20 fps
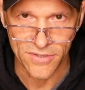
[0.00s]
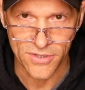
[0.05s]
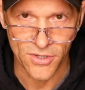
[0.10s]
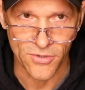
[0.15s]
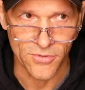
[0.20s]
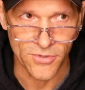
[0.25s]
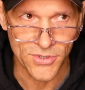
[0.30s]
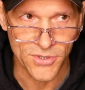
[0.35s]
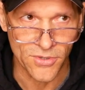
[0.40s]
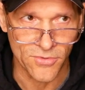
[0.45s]

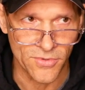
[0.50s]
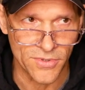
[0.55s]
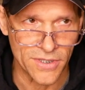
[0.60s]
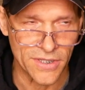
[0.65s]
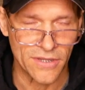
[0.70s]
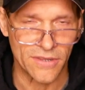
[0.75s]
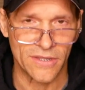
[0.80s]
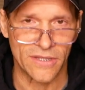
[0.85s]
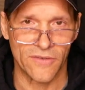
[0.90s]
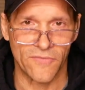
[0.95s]
So
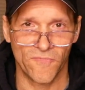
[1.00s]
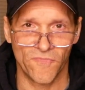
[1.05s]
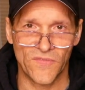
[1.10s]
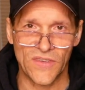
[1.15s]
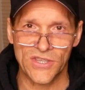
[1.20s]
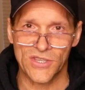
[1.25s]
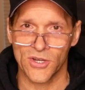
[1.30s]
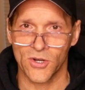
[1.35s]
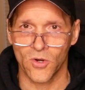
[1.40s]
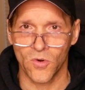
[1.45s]
in the
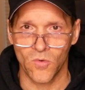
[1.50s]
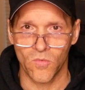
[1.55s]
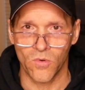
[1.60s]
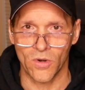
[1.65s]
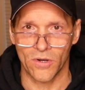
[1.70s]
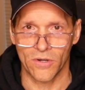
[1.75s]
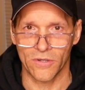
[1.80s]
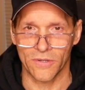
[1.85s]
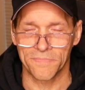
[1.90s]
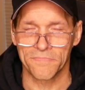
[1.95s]
physical
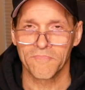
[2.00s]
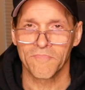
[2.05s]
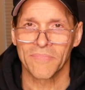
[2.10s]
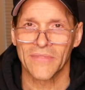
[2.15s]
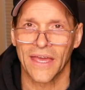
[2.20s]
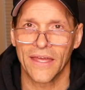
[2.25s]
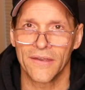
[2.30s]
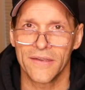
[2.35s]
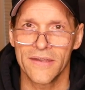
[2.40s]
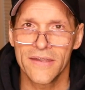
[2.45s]
world,
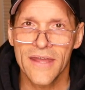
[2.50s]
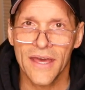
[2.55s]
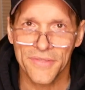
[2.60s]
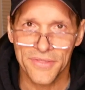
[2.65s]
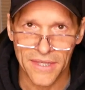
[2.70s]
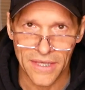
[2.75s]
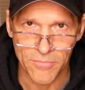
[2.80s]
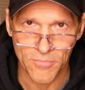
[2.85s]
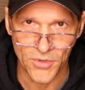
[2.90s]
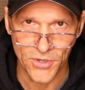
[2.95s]

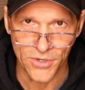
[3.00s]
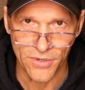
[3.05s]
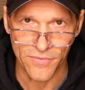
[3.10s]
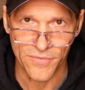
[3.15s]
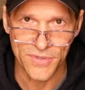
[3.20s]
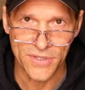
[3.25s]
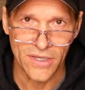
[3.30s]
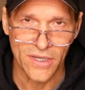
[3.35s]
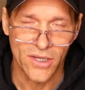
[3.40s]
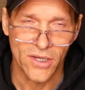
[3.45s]
nothing
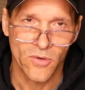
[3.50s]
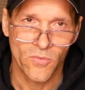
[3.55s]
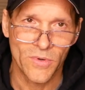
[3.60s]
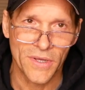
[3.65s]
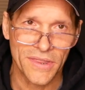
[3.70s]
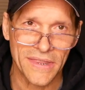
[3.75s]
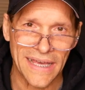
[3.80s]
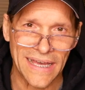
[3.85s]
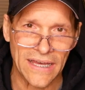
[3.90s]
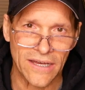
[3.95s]
moves
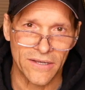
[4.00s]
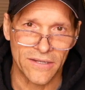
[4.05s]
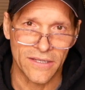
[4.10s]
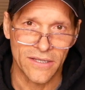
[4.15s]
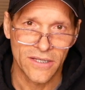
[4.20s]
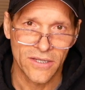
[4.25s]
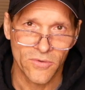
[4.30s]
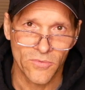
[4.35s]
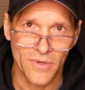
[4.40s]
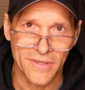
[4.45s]

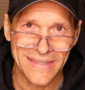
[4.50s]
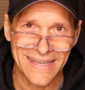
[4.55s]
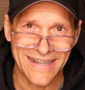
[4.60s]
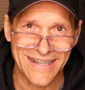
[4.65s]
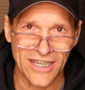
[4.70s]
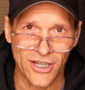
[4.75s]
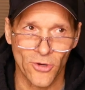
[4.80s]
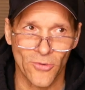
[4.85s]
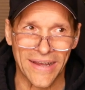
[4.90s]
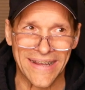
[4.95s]
without
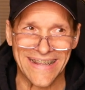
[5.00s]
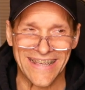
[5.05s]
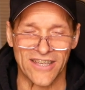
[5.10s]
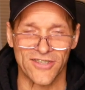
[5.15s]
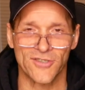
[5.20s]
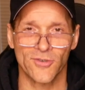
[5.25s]
a gradient.